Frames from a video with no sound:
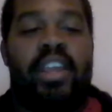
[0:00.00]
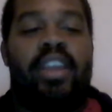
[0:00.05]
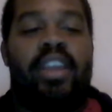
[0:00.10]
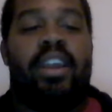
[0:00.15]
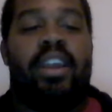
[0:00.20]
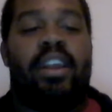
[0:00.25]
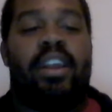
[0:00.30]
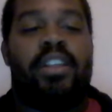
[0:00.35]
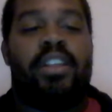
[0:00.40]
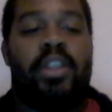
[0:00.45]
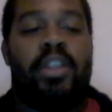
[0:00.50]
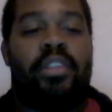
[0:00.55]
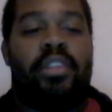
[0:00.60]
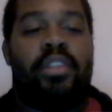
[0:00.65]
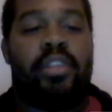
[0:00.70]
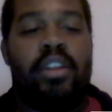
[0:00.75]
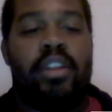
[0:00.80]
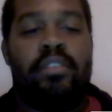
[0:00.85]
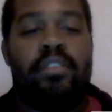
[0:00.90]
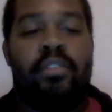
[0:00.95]
included
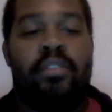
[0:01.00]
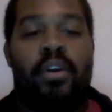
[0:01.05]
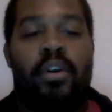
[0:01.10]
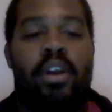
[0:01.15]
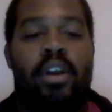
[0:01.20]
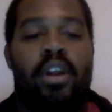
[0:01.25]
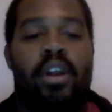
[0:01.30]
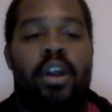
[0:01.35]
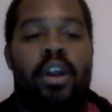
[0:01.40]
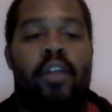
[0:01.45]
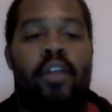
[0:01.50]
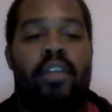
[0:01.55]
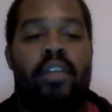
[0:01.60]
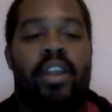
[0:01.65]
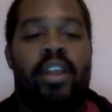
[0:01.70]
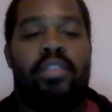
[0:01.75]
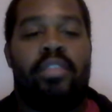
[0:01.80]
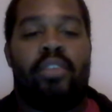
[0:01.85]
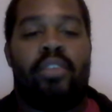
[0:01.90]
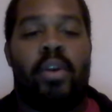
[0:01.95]
34
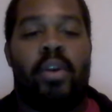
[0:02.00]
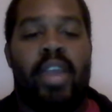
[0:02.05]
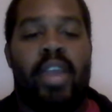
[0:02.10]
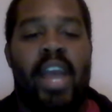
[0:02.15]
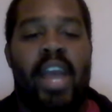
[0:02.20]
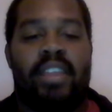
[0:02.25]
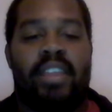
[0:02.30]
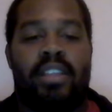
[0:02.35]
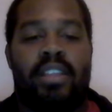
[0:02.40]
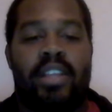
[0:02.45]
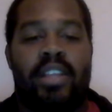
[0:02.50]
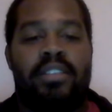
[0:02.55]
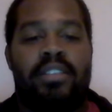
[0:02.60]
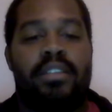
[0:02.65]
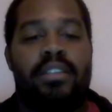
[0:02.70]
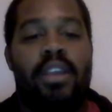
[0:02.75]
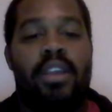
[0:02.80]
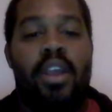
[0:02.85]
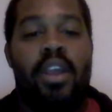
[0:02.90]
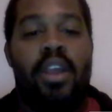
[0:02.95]
overhand throwing athletes
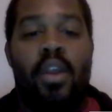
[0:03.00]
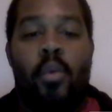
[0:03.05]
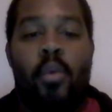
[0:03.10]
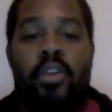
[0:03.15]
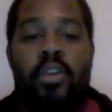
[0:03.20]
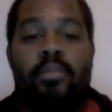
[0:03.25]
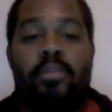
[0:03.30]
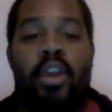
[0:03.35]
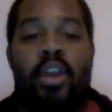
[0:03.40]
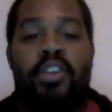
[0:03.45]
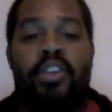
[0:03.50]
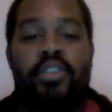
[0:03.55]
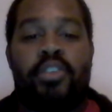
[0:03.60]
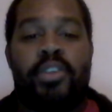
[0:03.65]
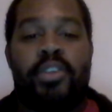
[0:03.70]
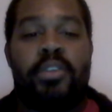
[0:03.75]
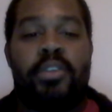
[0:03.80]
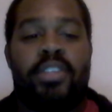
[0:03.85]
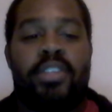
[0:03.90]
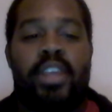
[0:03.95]
with partial
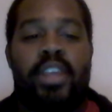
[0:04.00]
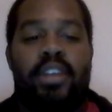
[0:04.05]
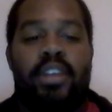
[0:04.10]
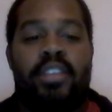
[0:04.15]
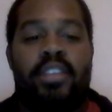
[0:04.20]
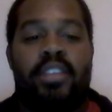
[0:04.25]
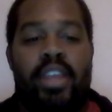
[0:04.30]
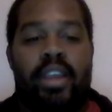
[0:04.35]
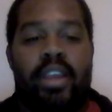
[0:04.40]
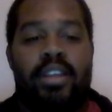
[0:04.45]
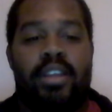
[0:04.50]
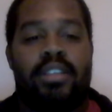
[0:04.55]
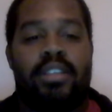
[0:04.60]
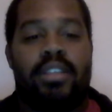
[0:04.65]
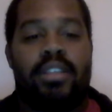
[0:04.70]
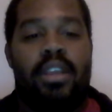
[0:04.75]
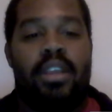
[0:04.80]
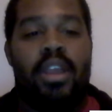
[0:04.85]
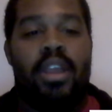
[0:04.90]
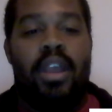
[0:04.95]
UCL tears.
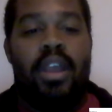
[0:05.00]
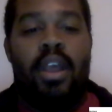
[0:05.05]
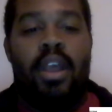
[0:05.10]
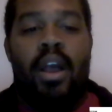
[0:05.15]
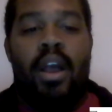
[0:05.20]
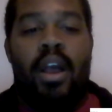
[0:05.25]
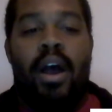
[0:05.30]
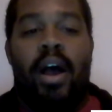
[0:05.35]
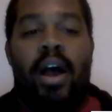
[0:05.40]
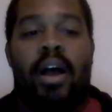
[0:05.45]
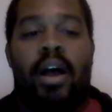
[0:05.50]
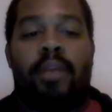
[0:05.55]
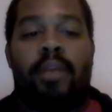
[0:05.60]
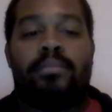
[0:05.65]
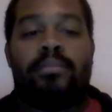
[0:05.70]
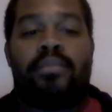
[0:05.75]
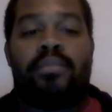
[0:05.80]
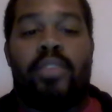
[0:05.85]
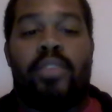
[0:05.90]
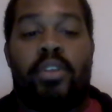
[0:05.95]

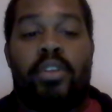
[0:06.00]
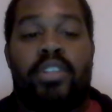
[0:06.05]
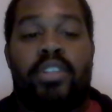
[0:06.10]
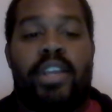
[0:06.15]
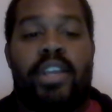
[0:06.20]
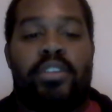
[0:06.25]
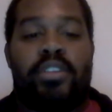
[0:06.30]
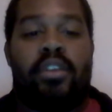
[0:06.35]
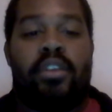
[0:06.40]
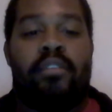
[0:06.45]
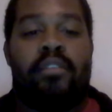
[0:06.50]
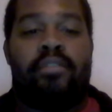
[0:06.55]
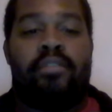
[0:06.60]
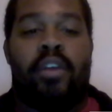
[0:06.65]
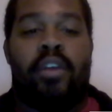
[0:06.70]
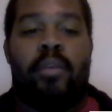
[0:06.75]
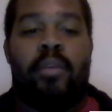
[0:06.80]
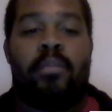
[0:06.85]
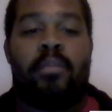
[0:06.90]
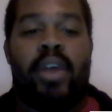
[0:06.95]
Those tears are
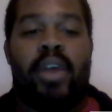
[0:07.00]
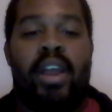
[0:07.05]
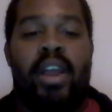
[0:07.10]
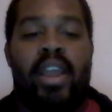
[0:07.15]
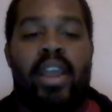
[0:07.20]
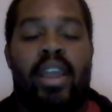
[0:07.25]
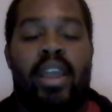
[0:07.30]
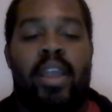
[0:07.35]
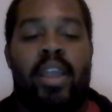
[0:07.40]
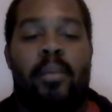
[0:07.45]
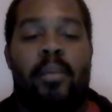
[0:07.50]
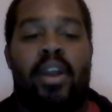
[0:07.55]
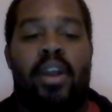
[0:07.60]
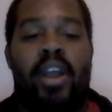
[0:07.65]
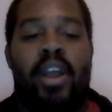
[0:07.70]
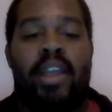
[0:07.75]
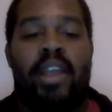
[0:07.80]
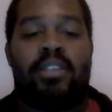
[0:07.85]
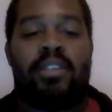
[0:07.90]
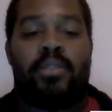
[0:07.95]
confirmed by
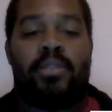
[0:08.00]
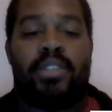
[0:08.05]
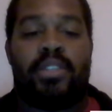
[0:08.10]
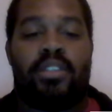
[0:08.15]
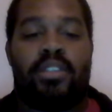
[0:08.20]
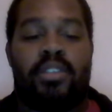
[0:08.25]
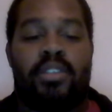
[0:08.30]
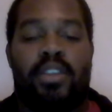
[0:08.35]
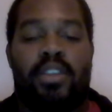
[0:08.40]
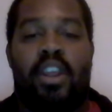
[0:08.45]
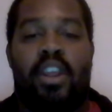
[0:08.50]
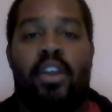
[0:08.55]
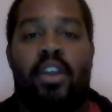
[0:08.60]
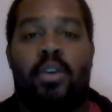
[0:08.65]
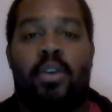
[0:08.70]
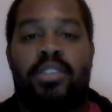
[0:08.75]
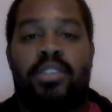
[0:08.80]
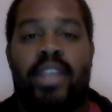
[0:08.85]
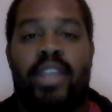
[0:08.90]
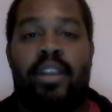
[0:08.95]
MRIs, which is our
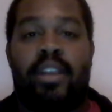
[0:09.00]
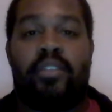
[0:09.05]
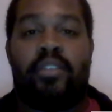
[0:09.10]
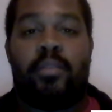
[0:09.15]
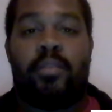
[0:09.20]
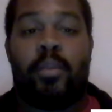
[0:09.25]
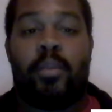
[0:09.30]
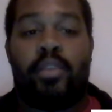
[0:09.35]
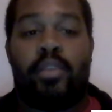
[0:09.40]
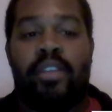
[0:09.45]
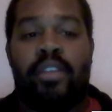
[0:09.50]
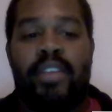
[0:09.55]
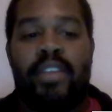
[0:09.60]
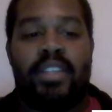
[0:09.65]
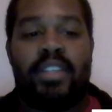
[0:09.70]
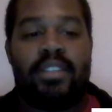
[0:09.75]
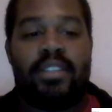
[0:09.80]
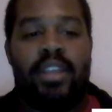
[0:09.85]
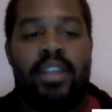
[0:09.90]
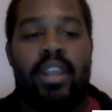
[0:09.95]
gold standard from the
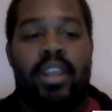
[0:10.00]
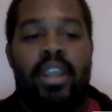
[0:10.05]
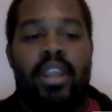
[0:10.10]
previous study.